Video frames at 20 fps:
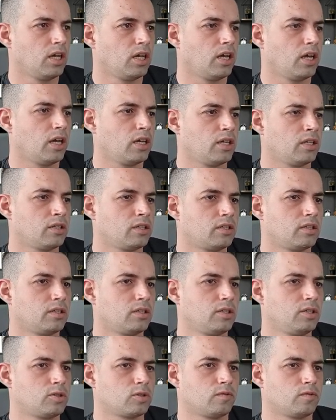and
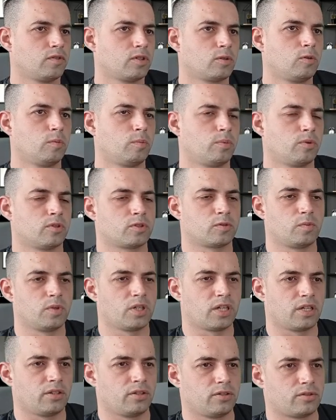each of the coupons we
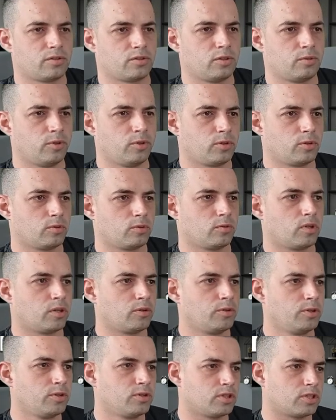can distribute to our
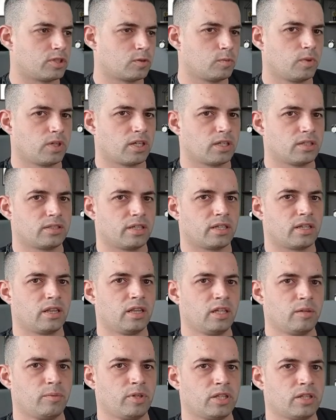users. We can set
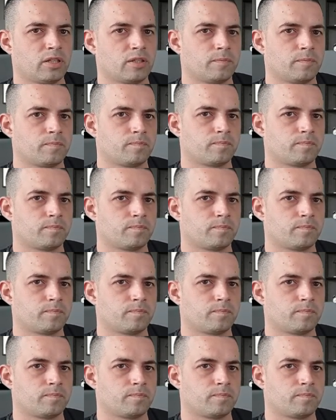limit.